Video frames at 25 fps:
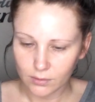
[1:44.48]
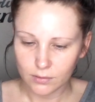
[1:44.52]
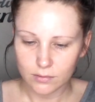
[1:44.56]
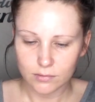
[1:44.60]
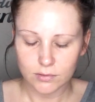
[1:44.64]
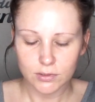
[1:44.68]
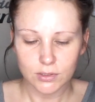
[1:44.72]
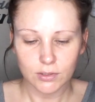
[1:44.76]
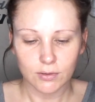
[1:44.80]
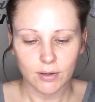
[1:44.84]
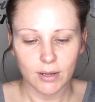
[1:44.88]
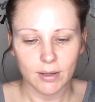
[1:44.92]

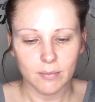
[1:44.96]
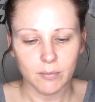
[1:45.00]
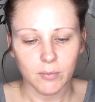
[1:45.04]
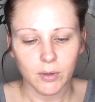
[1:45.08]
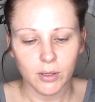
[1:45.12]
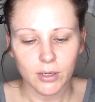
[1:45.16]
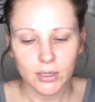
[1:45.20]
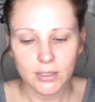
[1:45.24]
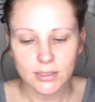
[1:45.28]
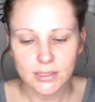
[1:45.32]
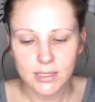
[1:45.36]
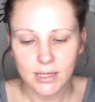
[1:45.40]
So I'm
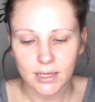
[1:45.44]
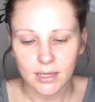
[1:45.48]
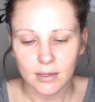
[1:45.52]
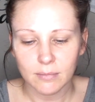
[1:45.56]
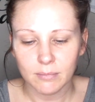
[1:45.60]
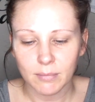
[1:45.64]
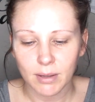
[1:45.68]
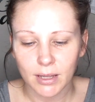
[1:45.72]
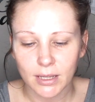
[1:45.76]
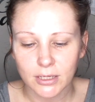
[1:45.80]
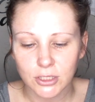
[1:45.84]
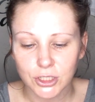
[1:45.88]
going to take
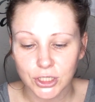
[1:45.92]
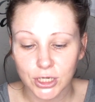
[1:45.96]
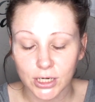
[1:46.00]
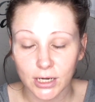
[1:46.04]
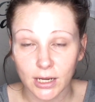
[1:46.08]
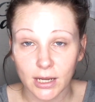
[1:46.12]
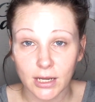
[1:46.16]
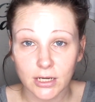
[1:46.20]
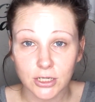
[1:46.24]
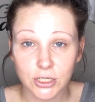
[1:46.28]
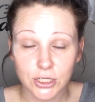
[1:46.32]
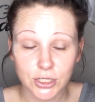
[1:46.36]
my
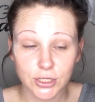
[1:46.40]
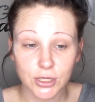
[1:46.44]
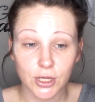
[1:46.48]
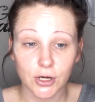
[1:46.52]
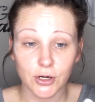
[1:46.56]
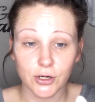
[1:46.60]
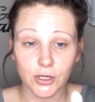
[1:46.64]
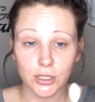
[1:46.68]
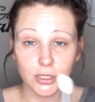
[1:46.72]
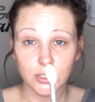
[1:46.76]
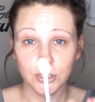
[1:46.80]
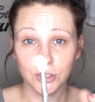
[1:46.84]

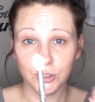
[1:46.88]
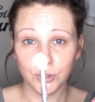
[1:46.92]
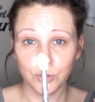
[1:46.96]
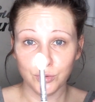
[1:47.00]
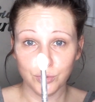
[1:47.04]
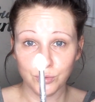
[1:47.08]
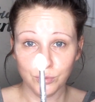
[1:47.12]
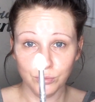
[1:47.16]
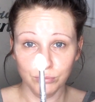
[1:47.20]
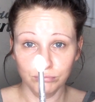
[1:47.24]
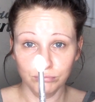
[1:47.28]
JH32